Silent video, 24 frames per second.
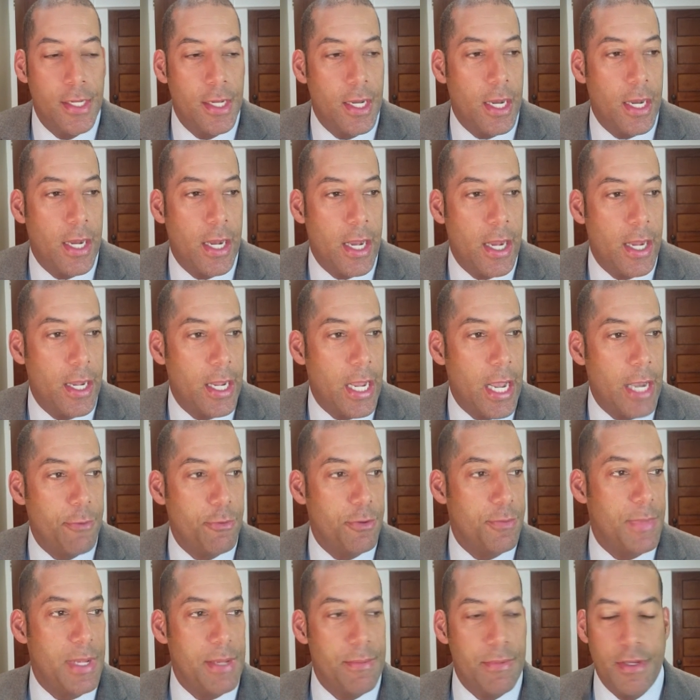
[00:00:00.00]
I
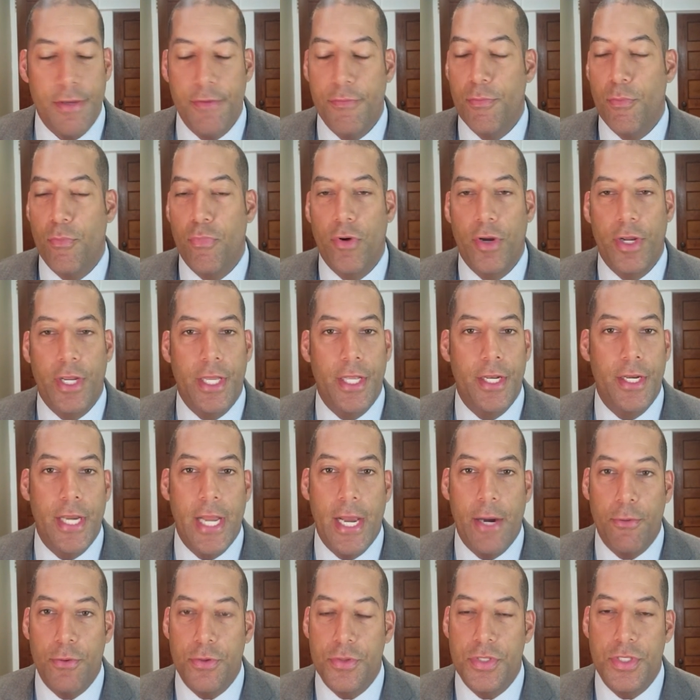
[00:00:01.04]
would maybe even bring in,
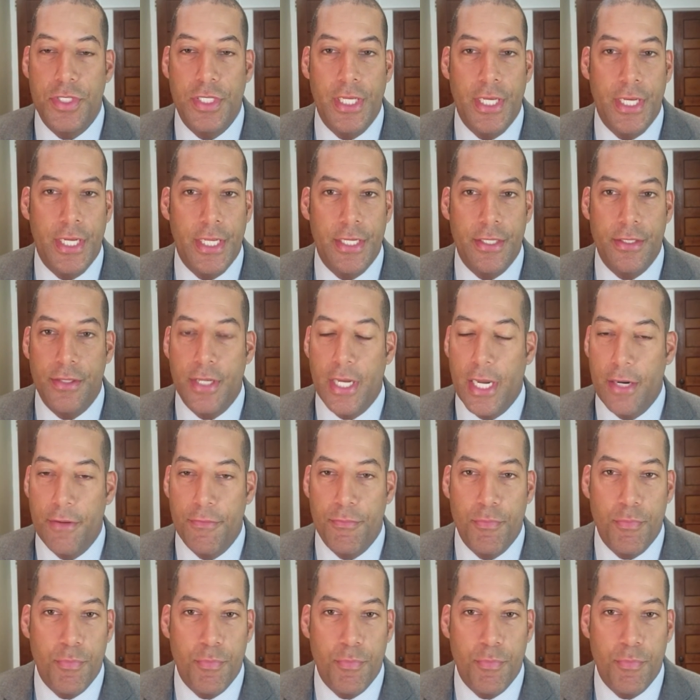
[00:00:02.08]
now we're seeing it kind of